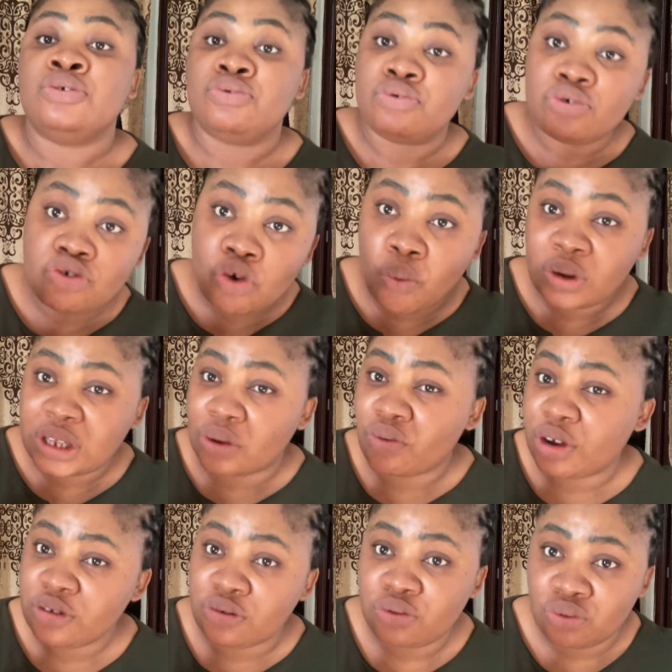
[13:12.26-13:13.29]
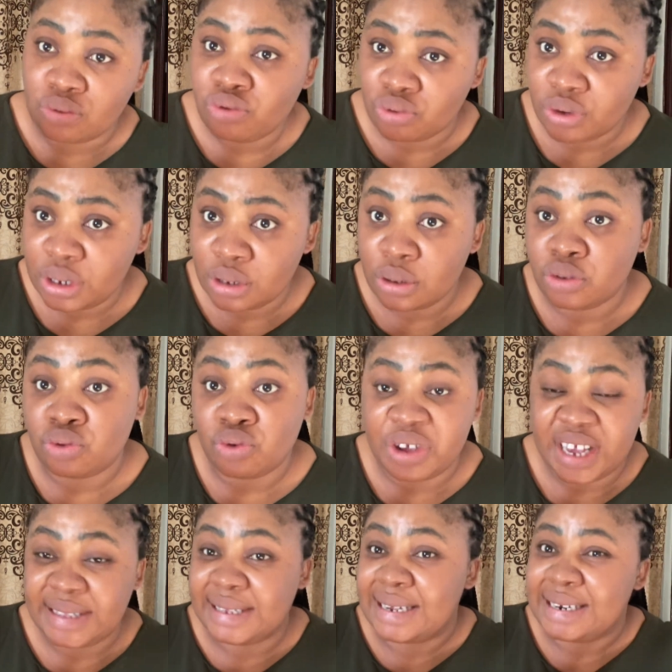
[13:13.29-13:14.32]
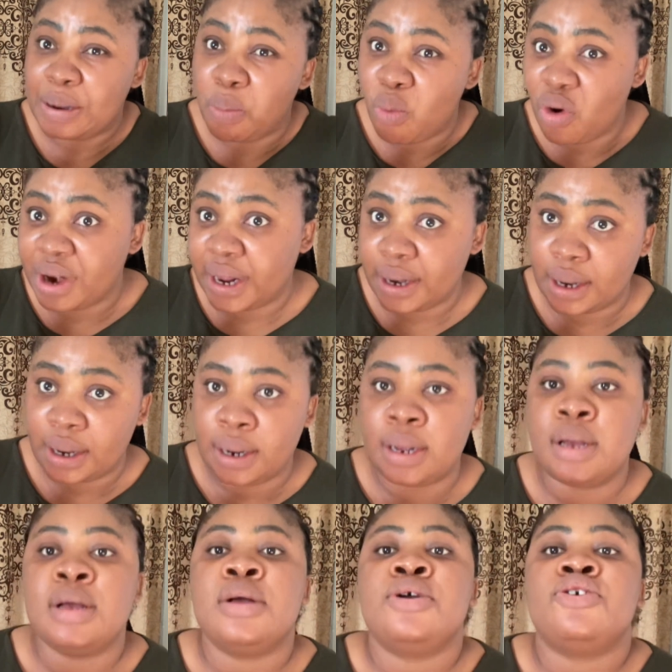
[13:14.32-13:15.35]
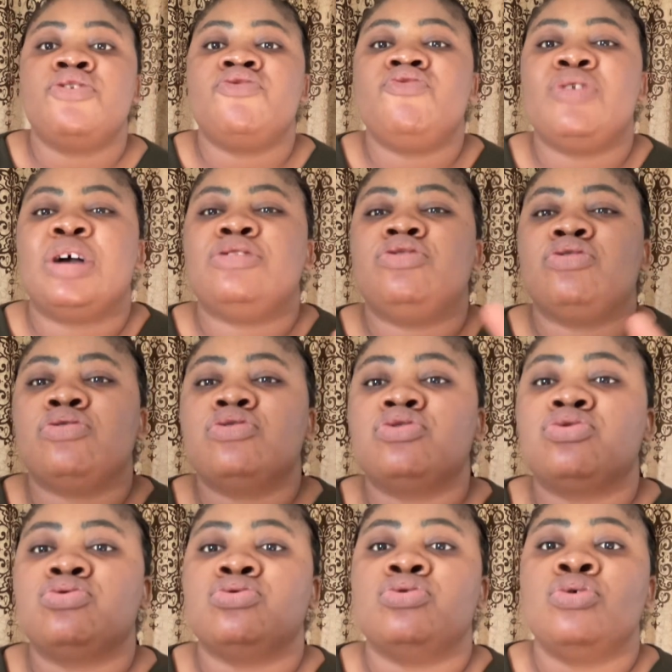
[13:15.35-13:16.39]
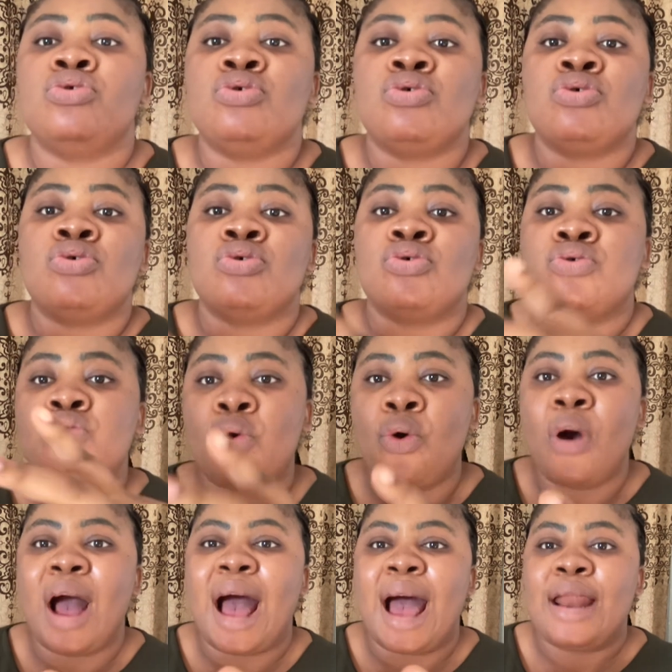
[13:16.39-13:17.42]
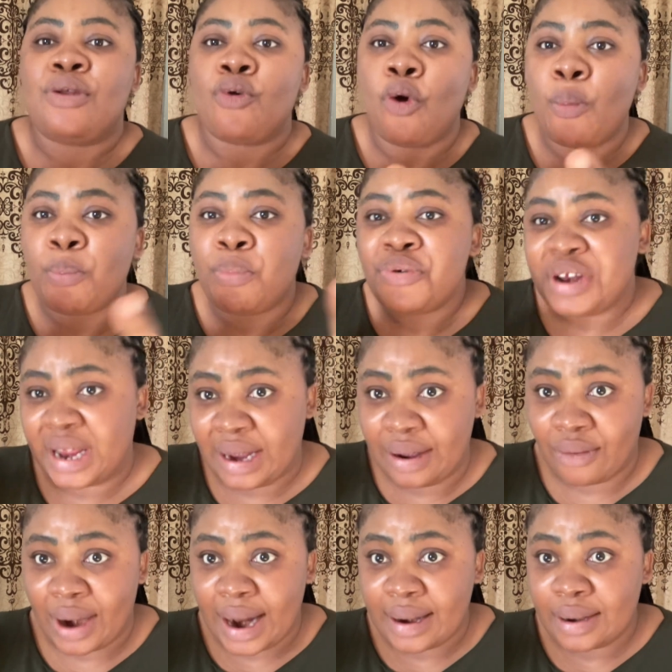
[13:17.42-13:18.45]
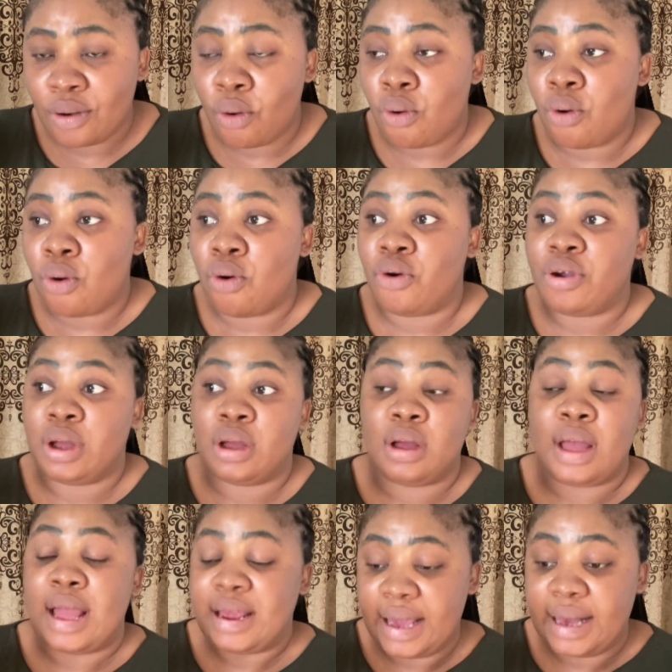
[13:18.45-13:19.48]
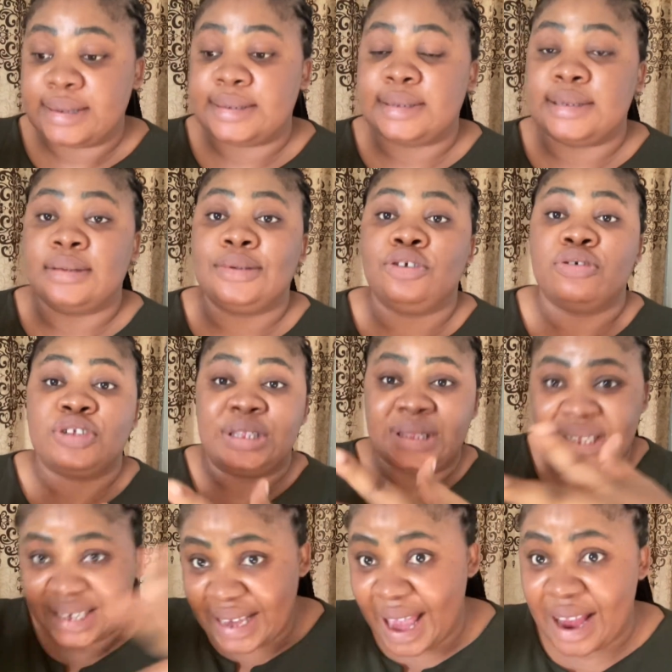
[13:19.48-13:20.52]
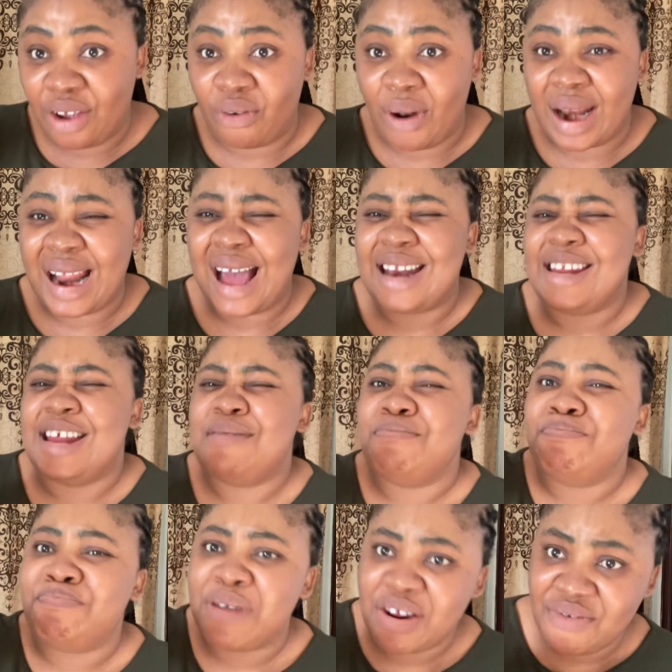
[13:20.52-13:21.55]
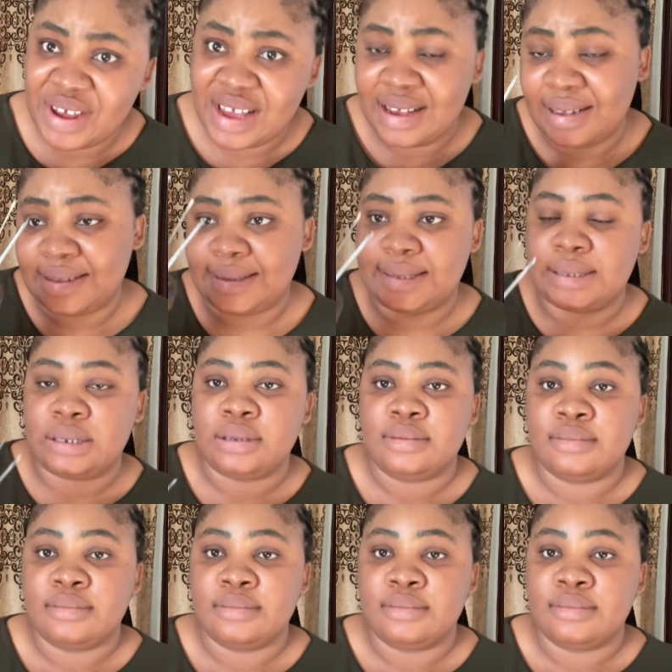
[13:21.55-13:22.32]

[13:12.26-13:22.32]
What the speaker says: you know what you're going to do to it in the morning? You are just to go and open a ground, or yes, just dig a ground and then bury it.